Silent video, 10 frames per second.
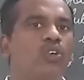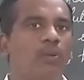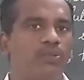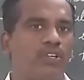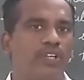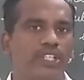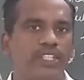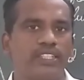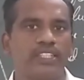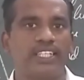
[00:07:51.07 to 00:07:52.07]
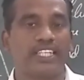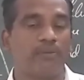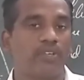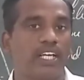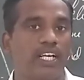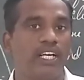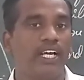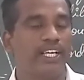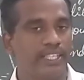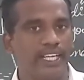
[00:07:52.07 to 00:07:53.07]
observations in the chemical
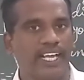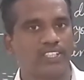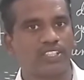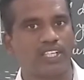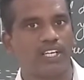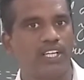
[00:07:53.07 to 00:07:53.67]
reaction.